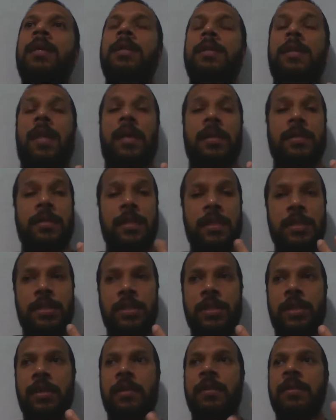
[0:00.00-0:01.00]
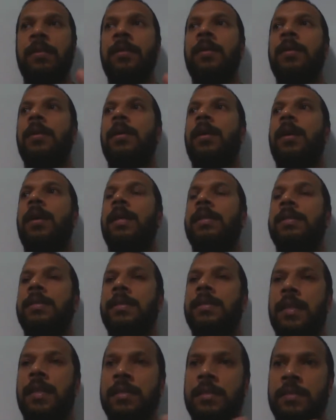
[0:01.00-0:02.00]
taxation,
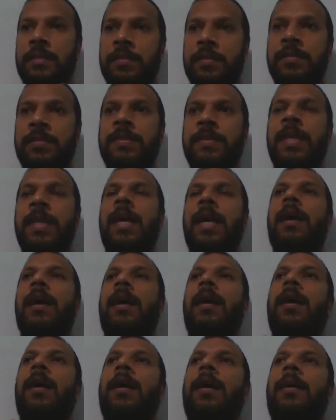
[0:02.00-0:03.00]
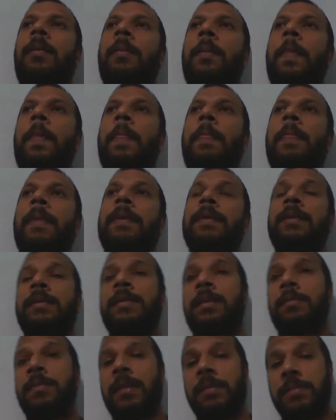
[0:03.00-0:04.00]
incentives, um,
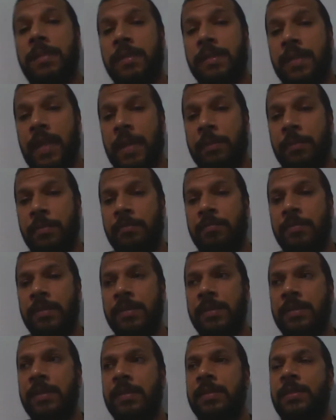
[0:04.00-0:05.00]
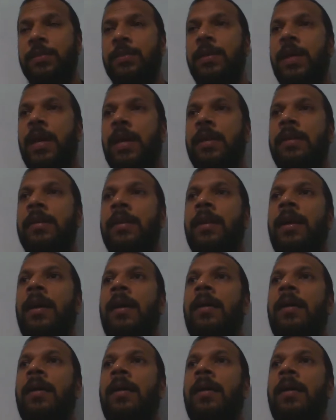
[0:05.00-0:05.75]
sometimes the type of business you are